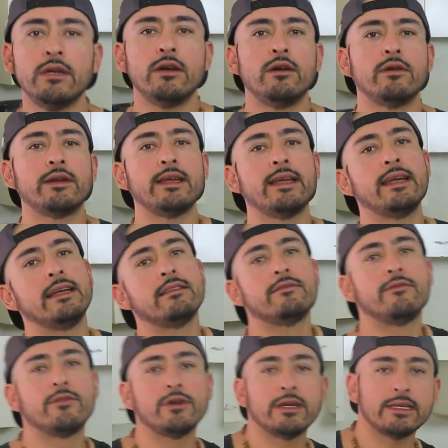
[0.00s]
Okay guys,
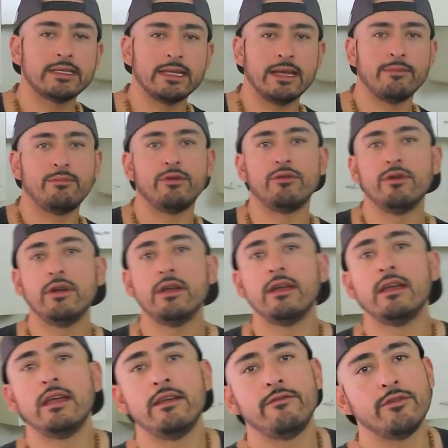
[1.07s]
for example,
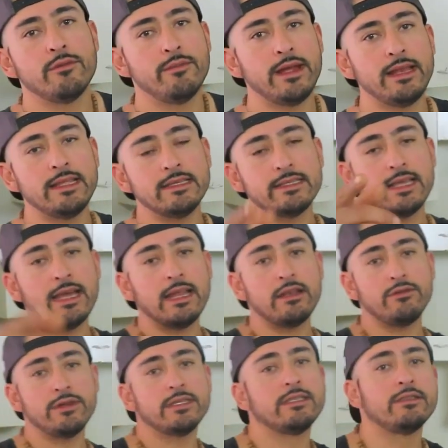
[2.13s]
if your maintenance
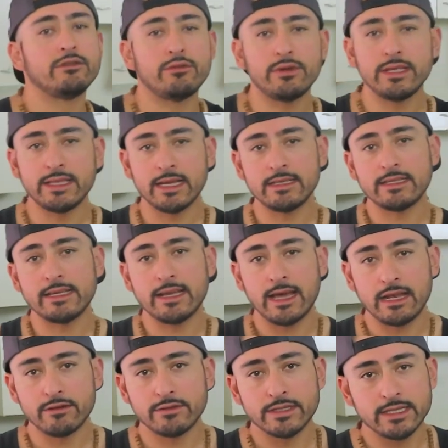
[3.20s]
calories is 3,000
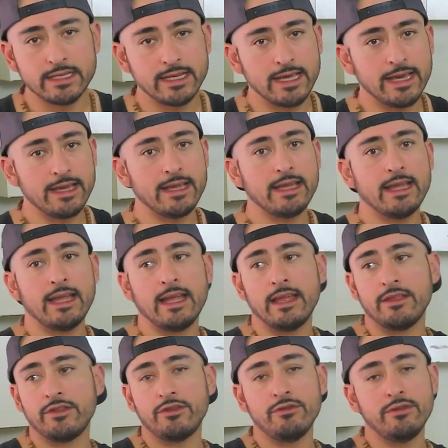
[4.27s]
calories a day
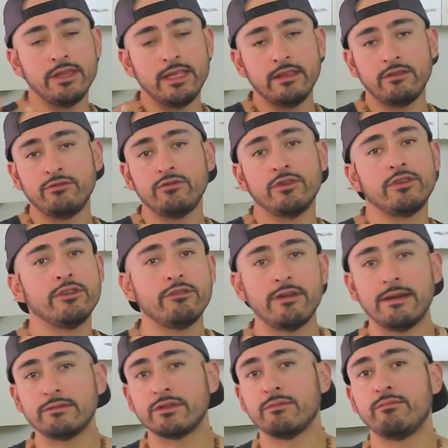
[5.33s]
and you need 200
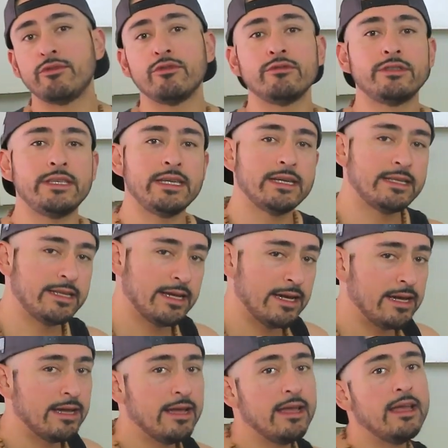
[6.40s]
grams of protein a
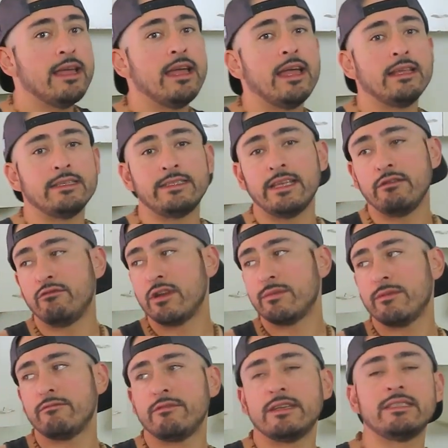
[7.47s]
day, and say one of my
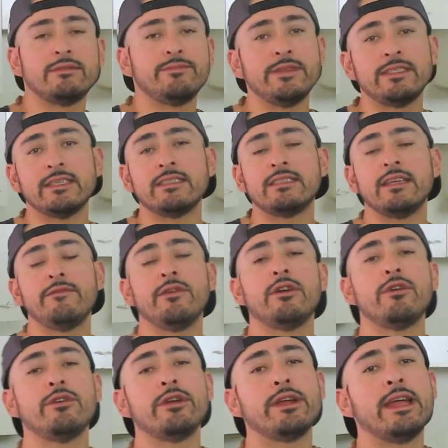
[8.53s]
recipes is
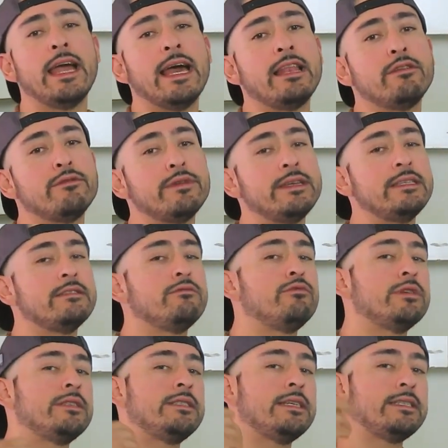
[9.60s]
700 calories
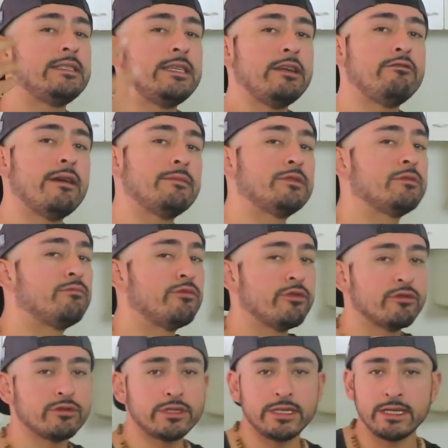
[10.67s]
with 60 grams of
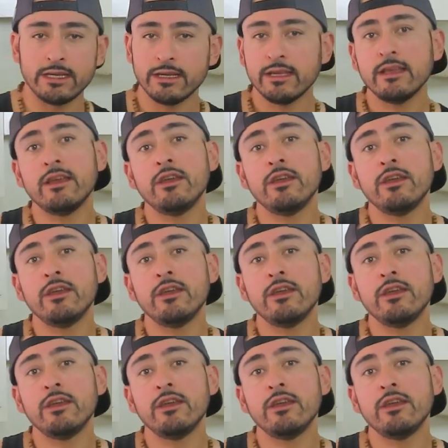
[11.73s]
protein,